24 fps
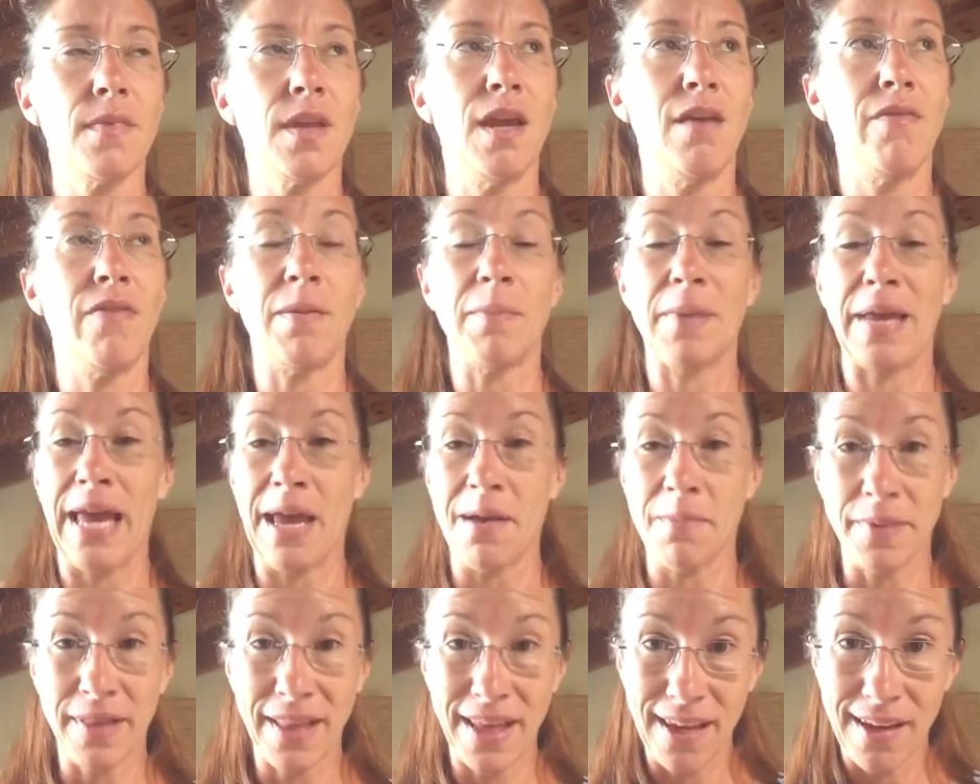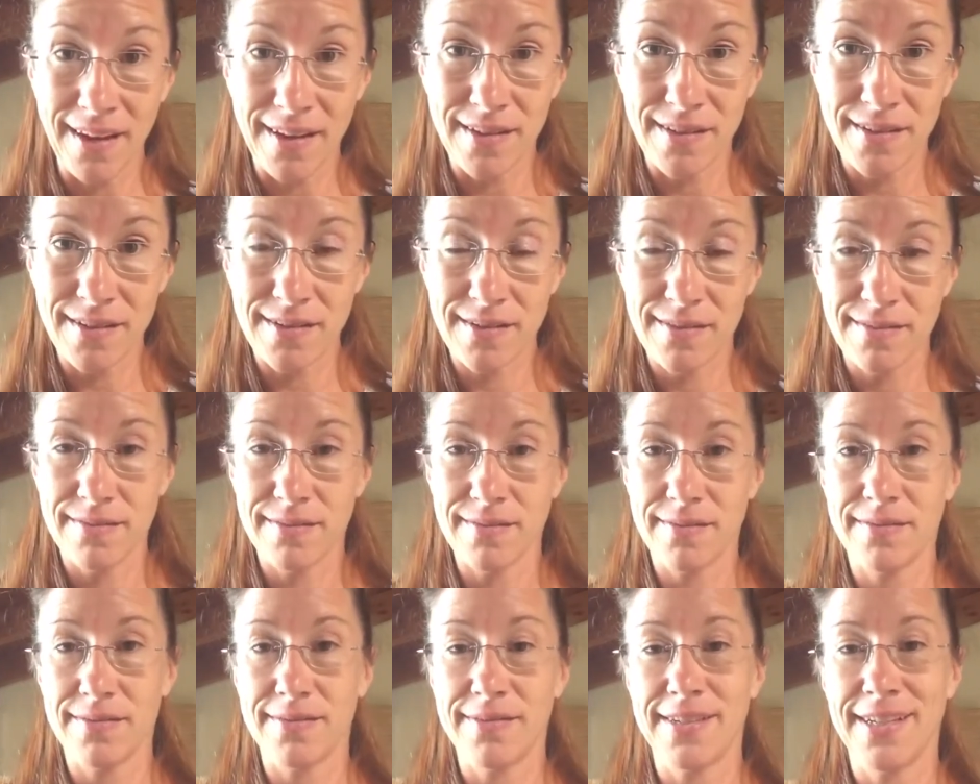If I'm gambling,
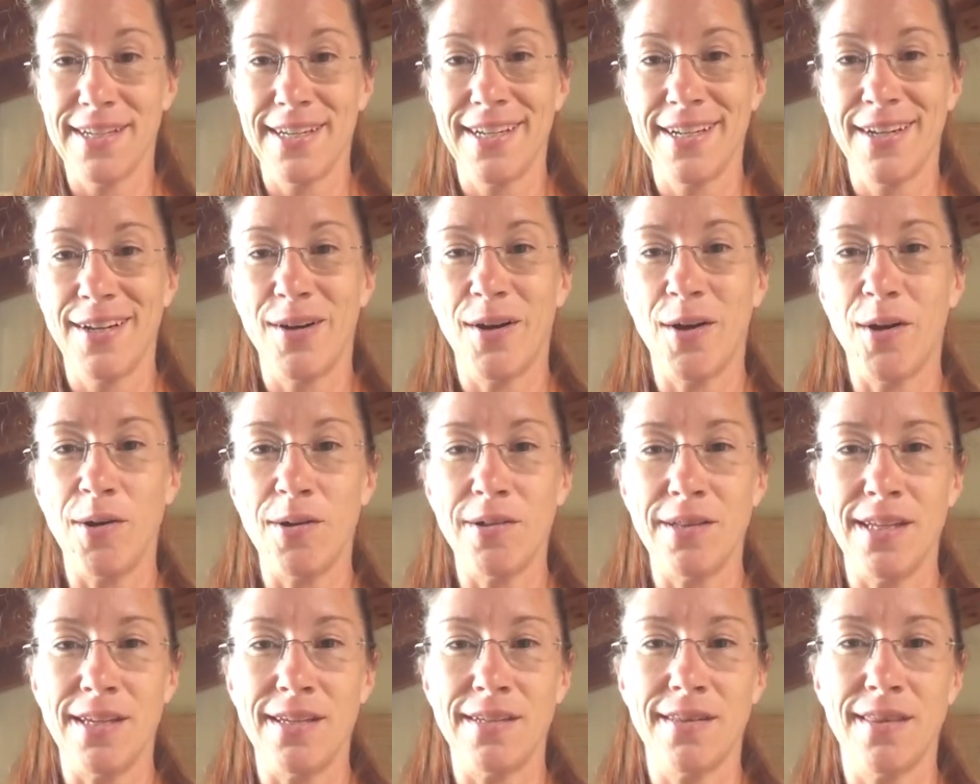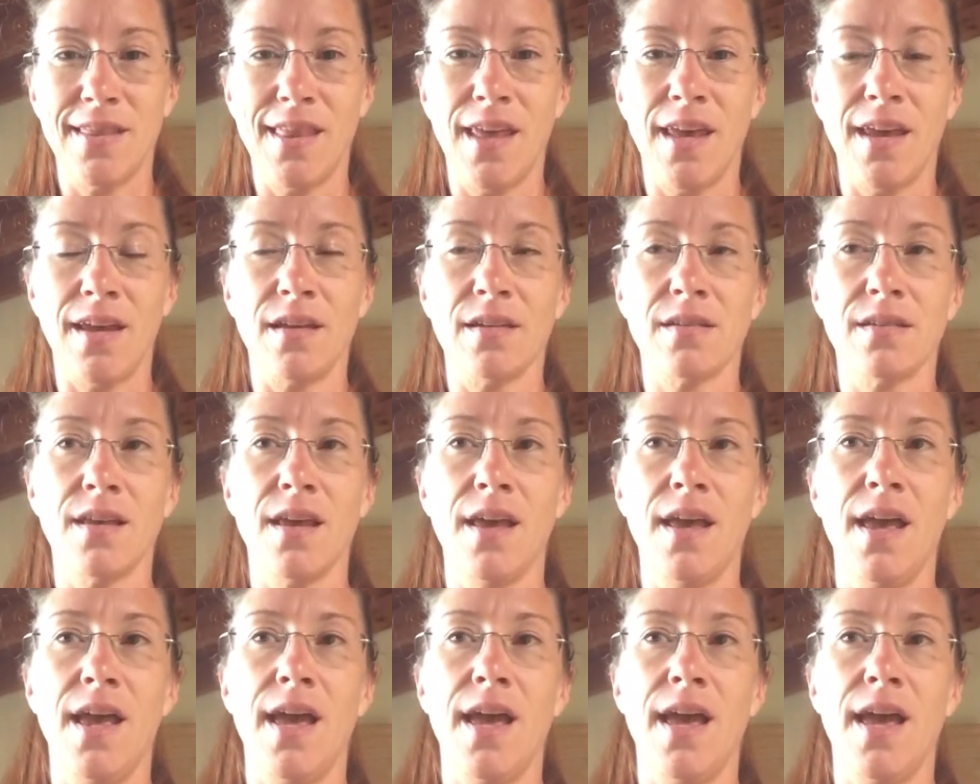all these things.